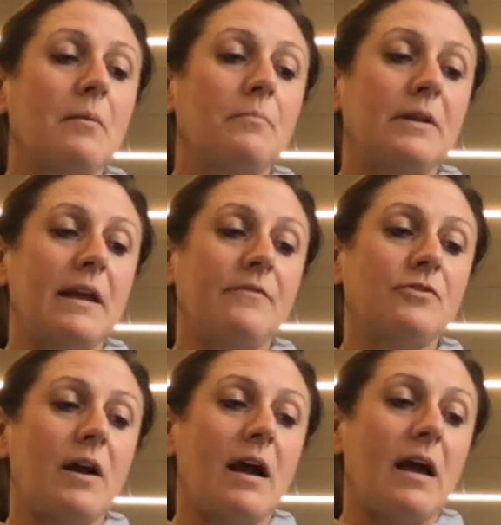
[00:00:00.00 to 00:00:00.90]
But
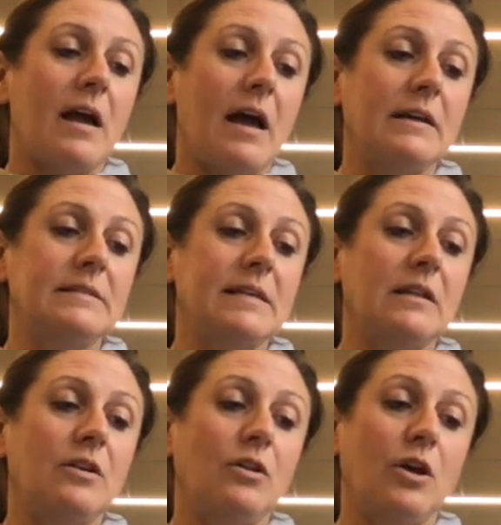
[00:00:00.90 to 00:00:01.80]
after I sent
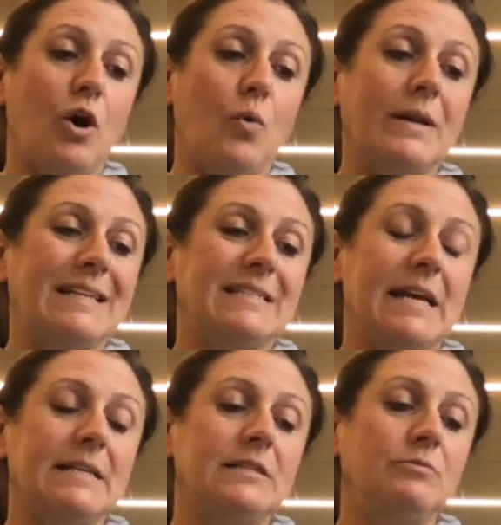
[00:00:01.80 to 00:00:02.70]
Owen a
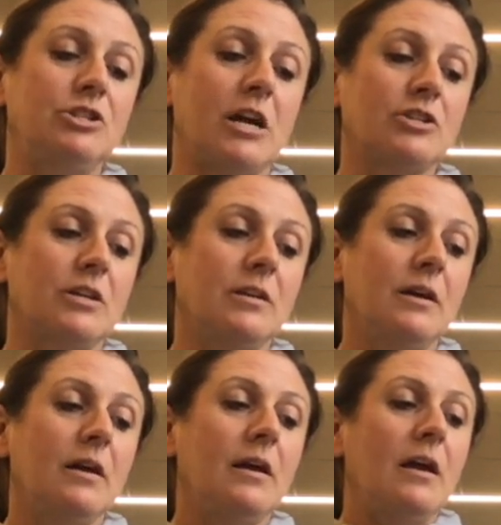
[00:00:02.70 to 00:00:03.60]
sassy rejection,
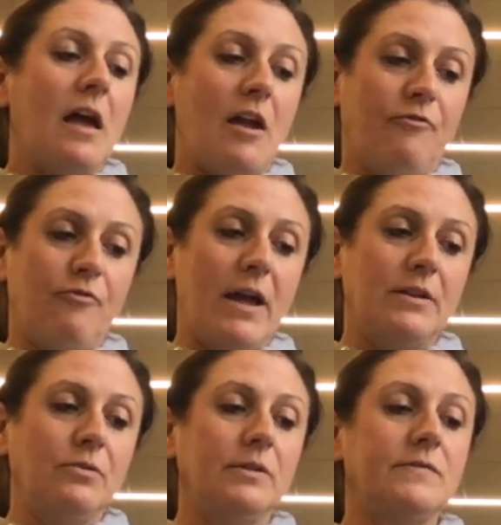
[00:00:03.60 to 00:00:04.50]
a
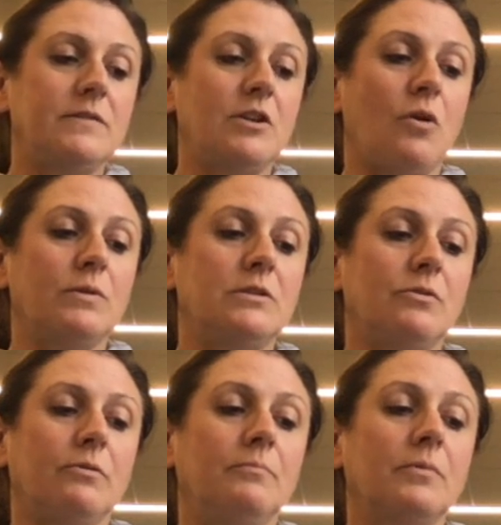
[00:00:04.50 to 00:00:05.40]
friend who lives in Owen's
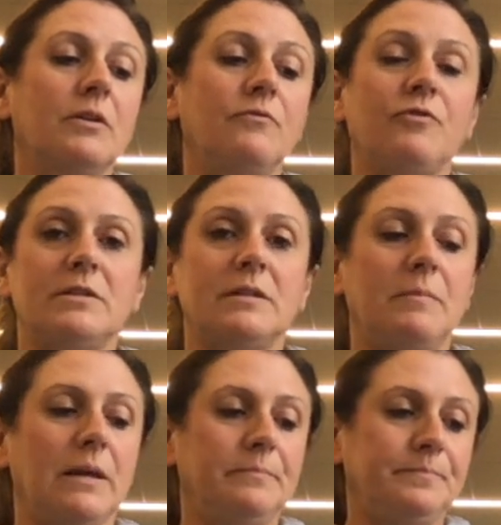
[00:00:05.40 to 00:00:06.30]
dorm confronted me.